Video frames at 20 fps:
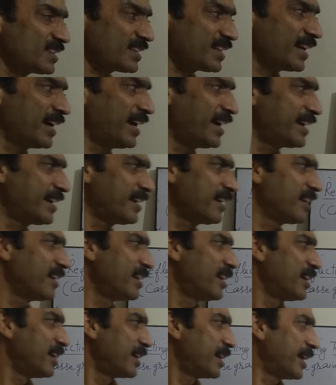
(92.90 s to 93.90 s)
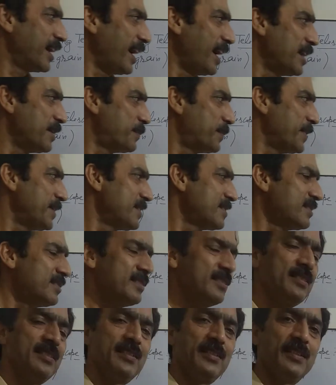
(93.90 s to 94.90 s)
and a eyepiece
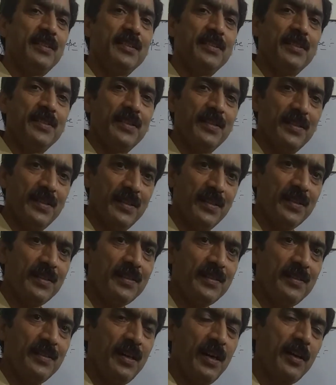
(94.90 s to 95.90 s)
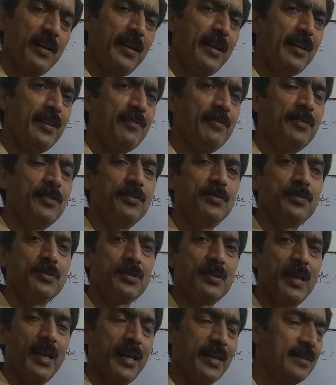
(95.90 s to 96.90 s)
is here. Again we use
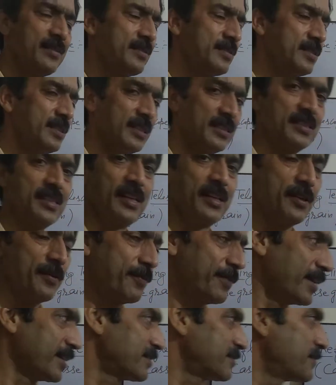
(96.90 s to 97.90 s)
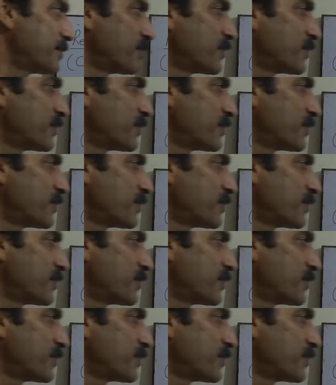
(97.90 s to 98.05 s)
lens. This is the defect.